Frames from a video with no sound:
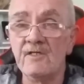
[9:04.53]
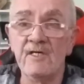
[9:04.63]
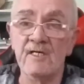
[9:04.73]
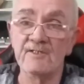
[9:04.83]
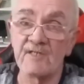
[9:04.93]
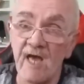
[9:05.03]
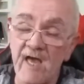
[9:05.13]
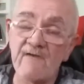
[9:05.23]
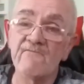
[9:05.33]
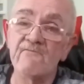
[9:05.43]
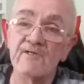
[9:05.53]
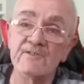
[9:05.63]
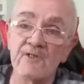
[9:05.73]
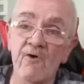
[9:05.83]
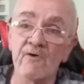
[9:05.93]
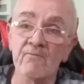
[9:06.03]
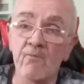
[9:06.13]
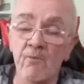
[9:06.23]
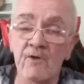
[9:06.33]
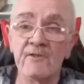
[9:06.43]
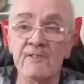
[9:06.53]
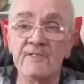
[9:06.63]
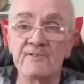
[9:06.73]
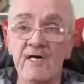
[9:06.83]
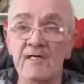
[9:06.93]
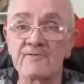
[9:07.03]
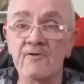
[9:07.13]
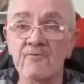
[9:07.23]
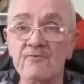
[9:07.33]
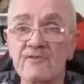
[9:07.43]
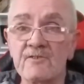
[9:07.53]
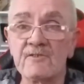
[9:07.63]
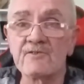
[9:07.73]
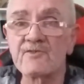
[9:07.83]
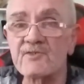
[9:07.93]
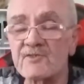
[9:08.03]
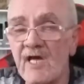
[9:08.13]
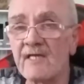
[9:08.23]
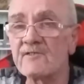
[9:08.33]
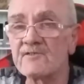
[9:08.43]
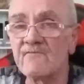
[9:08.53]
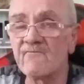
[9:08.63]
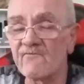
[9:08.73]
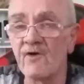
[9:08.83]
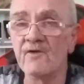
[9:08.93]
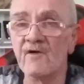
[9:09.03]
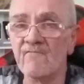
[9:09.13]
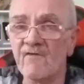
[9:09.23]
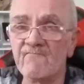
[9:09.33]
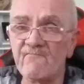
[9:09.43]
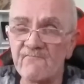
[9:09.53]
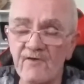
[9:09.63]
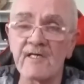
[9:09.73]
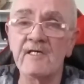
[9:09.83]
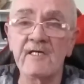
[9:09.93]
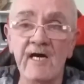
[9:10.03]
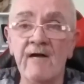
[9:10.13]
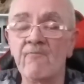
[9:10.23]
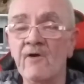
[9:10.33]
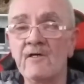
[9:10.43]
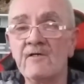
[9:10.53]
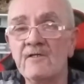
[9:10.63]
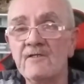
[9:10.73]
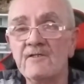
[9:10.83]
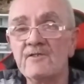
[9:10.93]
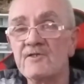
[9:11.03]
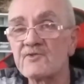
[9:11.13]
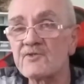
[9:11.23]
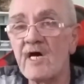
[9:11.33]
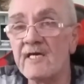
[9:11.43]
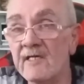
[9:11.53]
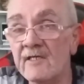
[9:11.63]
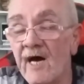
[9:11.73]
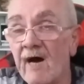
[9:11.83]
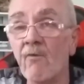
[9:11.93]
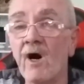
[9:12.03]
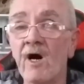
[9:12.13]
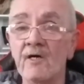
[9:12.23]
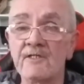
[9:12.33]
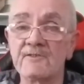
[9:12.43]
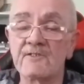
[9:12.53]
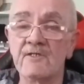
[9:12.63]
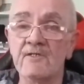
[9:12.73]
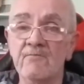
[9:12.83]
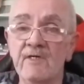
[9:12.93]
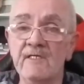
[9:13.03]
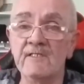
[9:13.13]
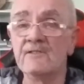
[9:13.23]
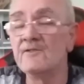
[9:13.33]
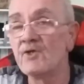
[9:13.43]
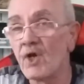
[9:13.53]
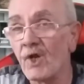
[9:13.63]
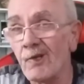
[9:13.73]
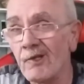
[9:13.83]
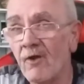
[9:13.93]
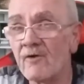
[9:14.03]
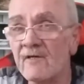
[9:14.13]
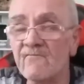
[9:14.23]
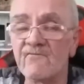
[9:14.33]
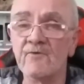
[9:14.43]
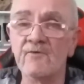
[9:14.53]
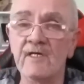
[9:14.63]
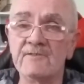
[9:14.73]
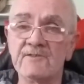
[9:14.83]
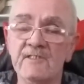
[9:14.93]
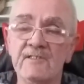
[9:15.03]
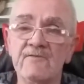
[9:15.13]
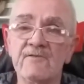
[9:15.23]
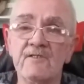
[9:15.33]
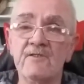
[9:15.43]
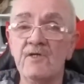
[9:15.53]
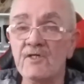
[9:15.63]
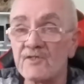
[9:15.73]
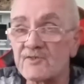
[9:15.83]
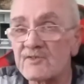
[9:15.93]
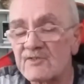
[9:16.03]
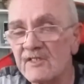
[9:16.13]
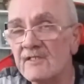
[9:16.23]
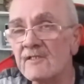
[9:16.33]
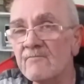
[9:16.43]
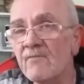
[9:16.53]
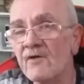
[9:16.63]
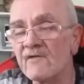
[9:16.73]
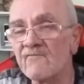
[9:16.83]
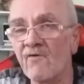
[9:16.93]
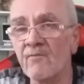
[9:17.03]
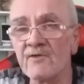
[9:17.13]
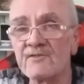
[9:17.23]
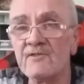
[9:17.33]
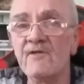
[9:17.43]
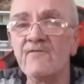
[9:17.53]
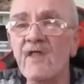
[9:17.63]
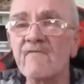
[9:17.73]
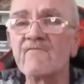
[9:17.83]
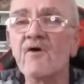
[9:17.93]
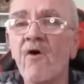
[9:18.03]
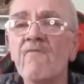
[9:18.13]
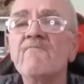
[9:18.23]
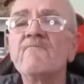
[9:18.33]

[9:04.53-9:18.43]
is every time one of these assholes stands in front of a frigging camera saying how hard it's going to be, lying through their teeth, stealing money from us. They've got